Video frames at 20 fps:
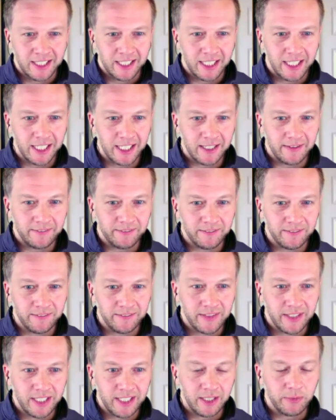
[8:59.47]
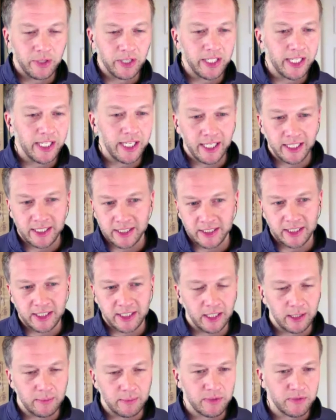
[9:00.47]
And really, I actually
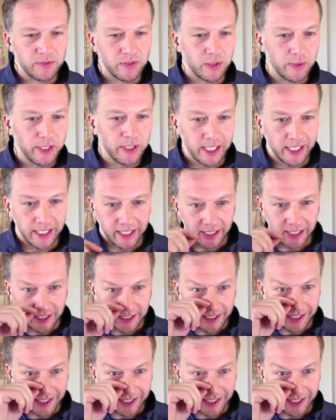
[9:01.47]
shared before we got on,